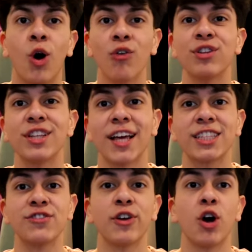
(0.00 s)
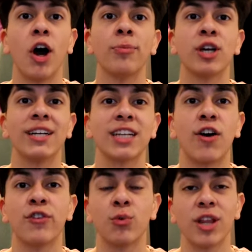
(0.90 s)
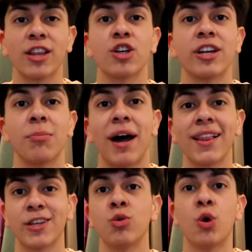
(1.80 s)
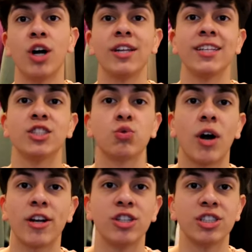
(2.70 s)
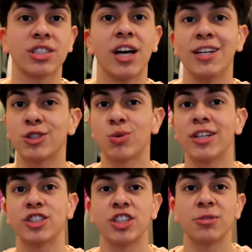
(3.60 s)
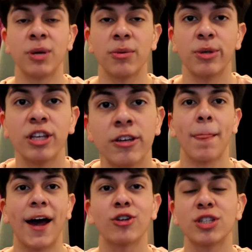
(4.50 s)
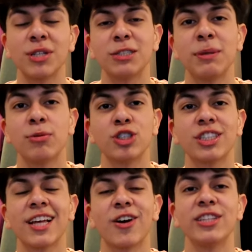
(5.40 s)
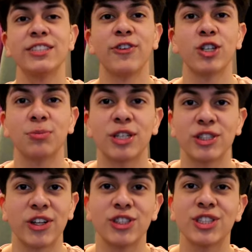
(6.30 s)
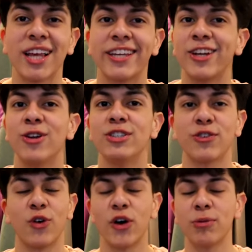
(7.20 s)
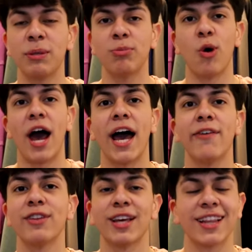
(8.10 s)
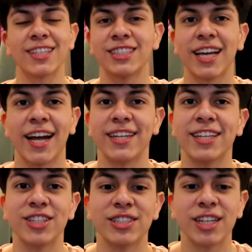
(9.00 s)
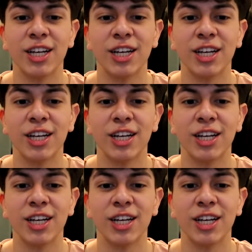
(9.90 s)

Hopefully like this video helped you guys out if you were like looking to buy like new hoodies, sweaters, sweatshirts maybe. I know sometimes people just click on these videos because they're just like curious of what other people have and like to take ideas.